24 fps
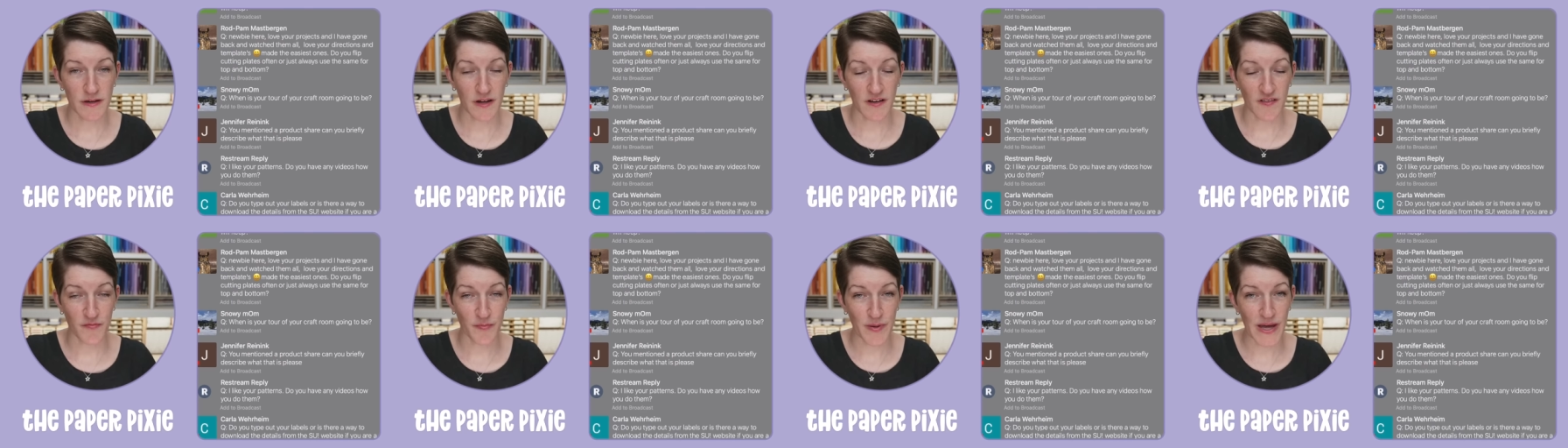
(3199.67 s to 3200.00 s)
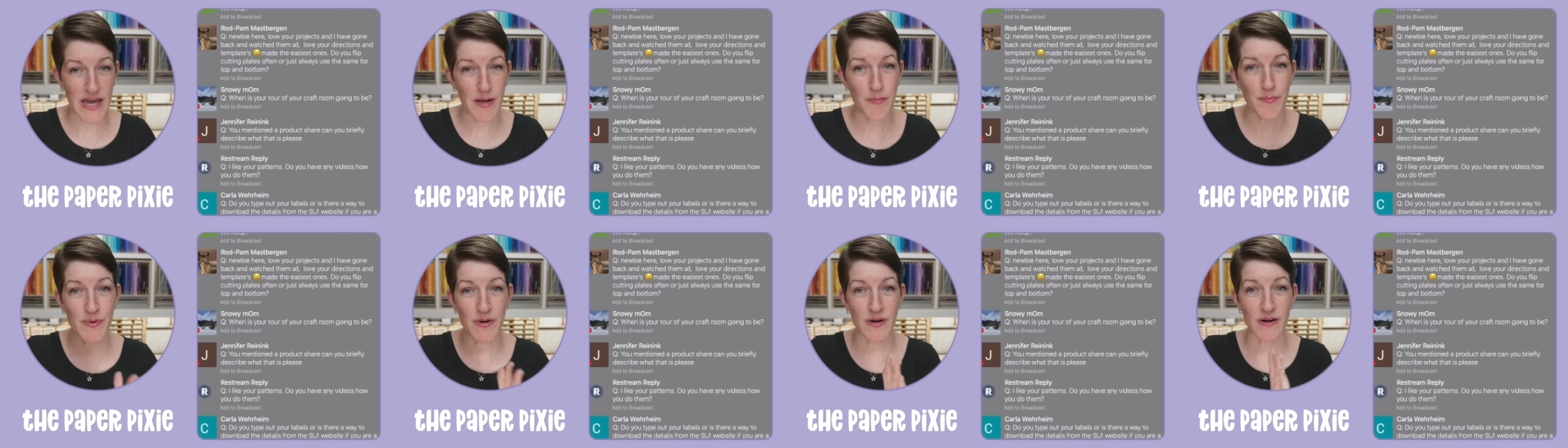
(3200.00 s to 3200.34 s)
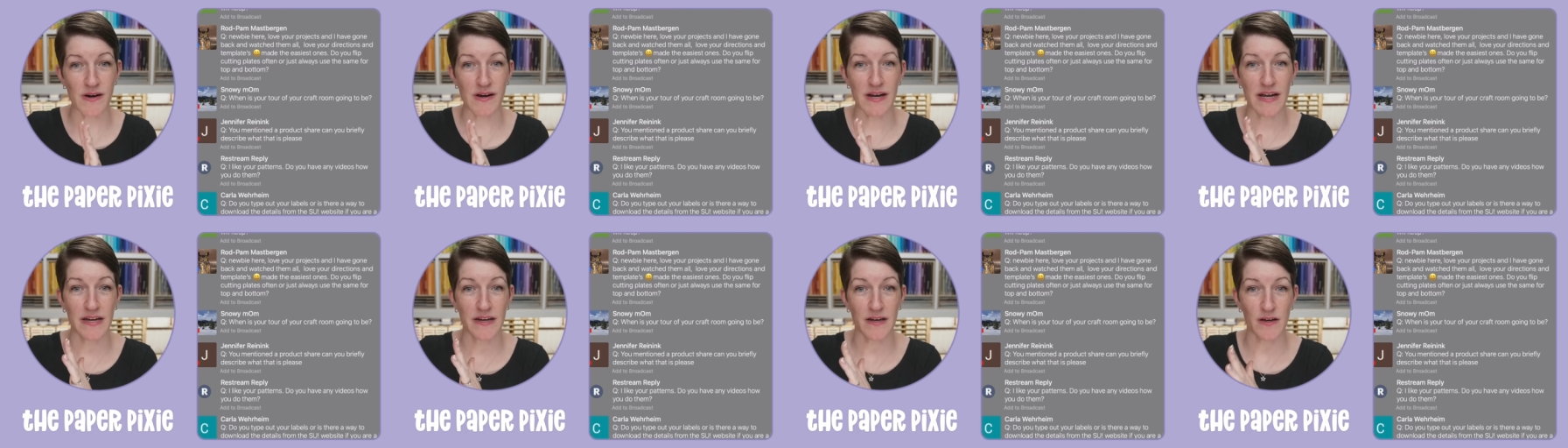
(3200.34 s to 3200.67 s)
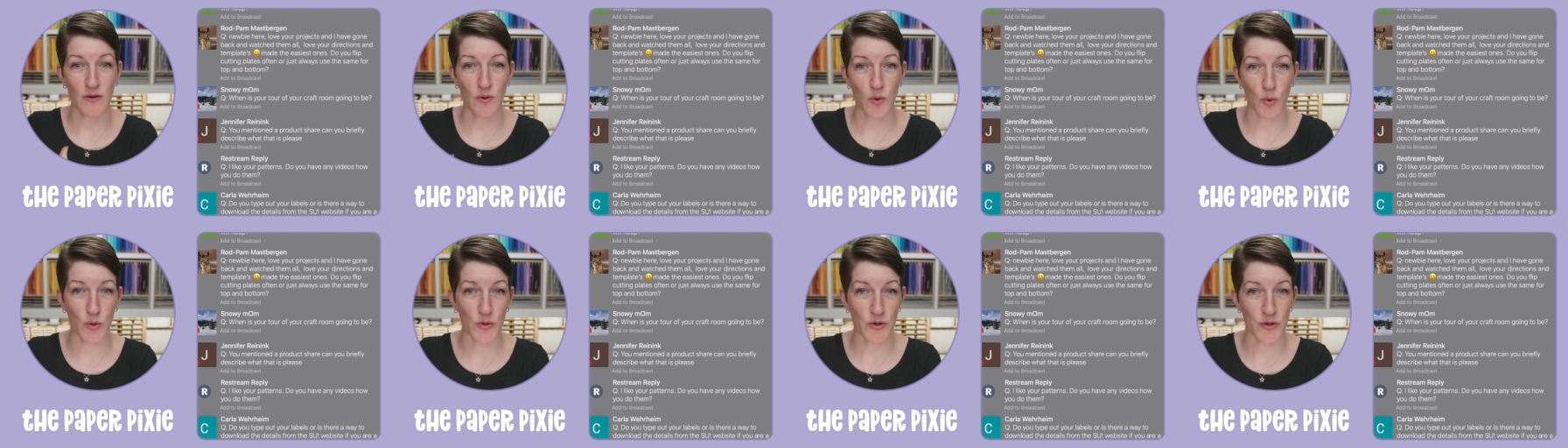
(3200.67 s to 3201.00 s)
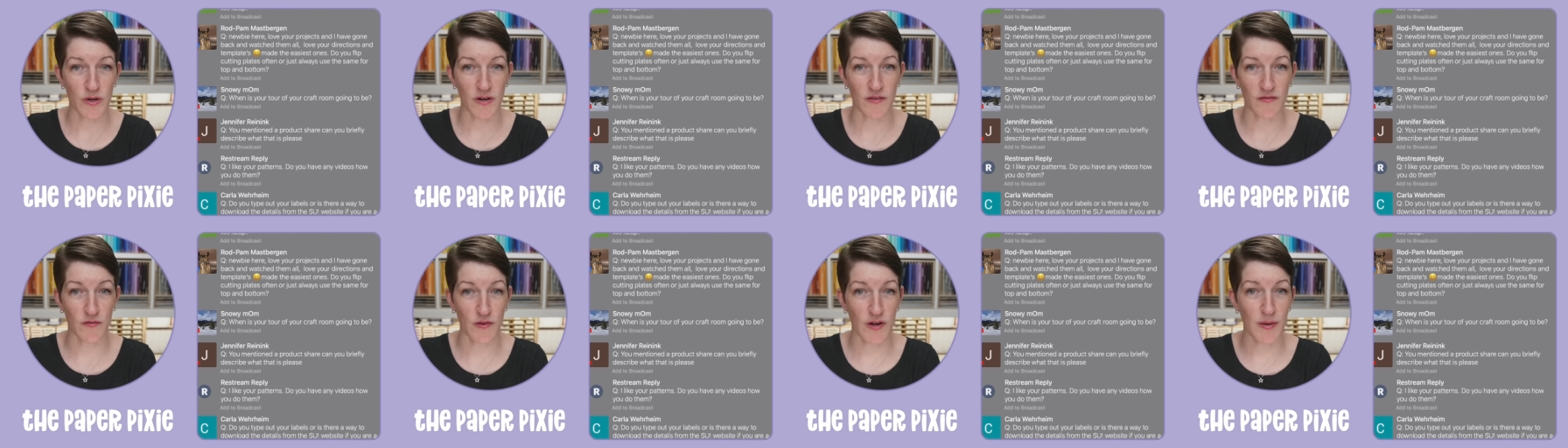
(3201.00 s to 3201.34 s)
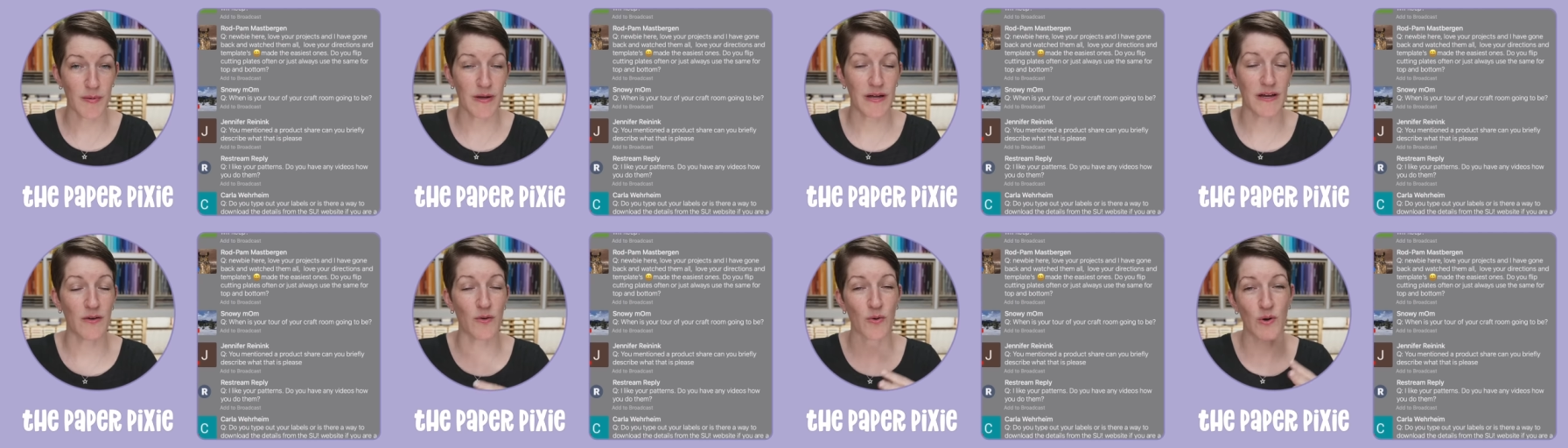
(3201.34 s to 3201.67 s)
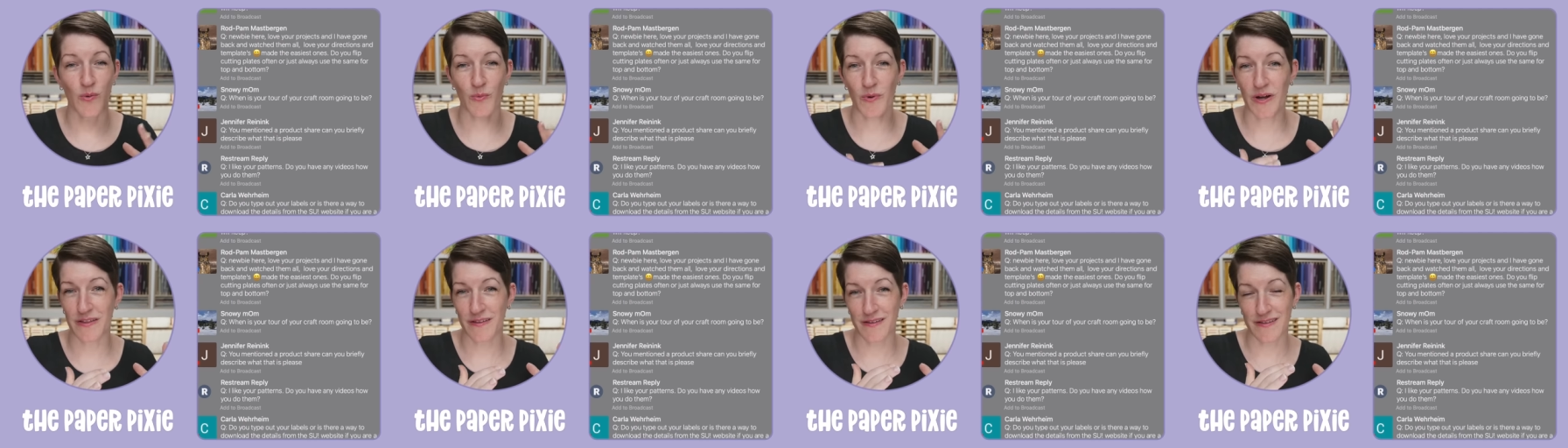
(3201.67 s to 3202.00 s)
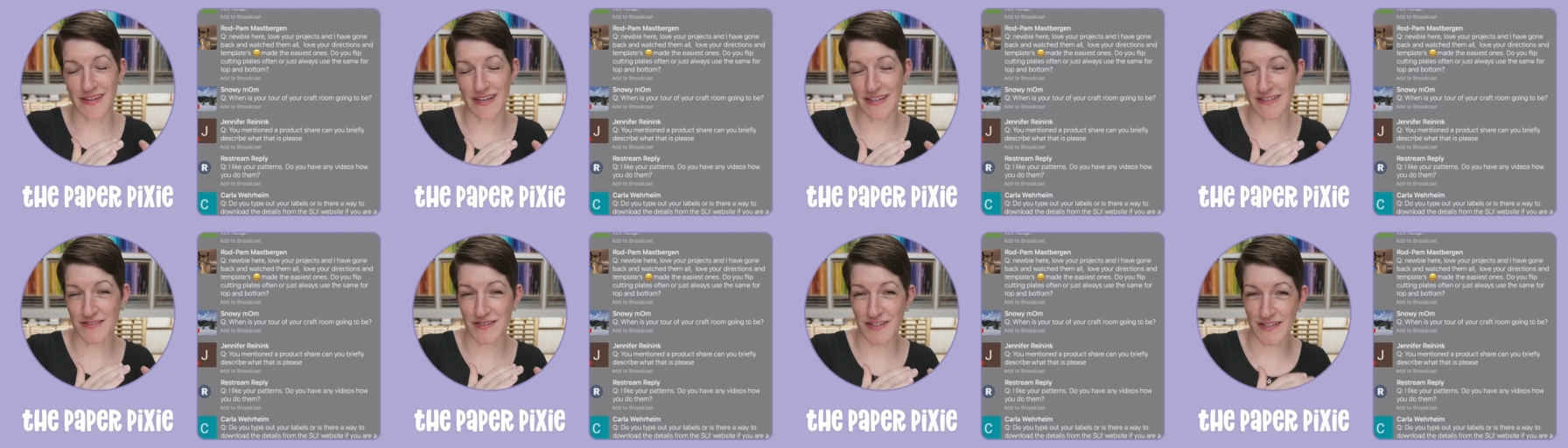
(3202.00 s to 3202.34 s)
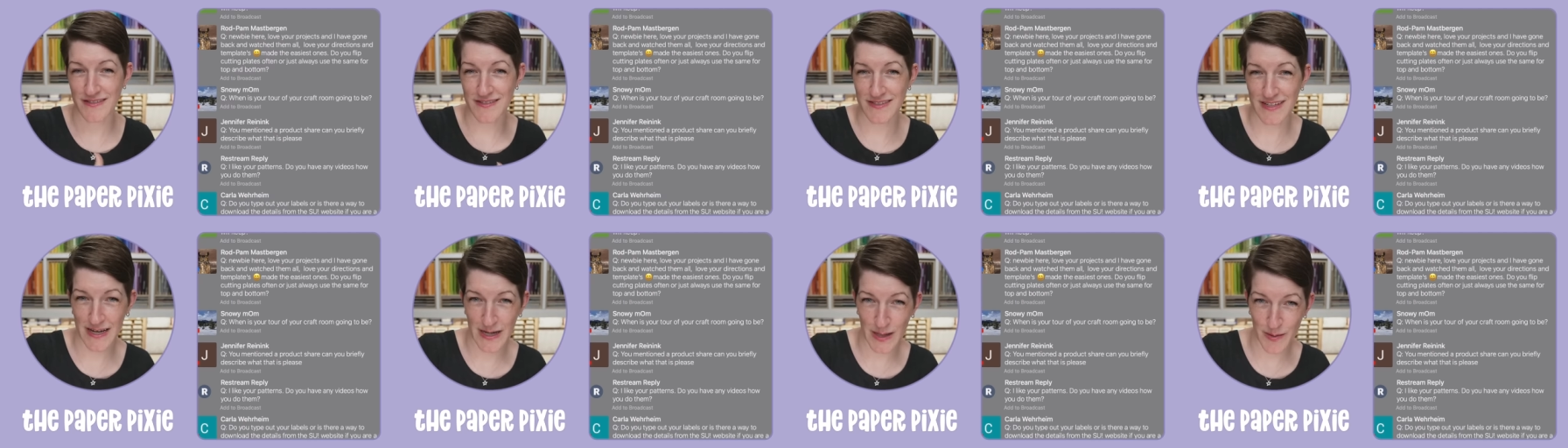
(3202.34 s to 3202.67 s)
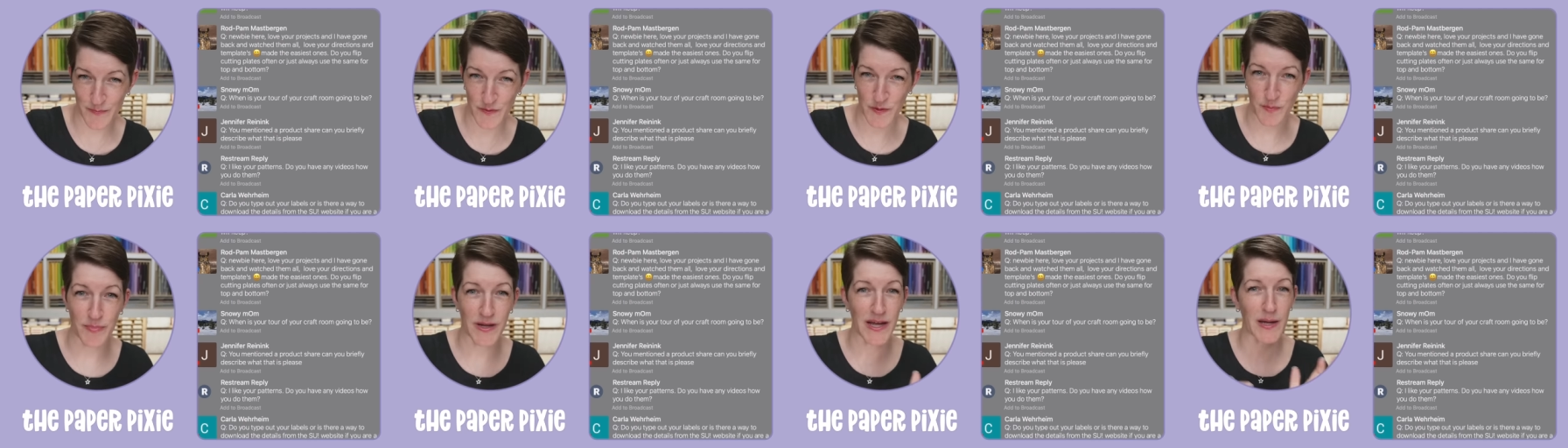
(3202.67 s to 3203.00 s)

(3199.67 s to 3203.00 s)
of paper and a quarter of ribbon or whether they just sign up for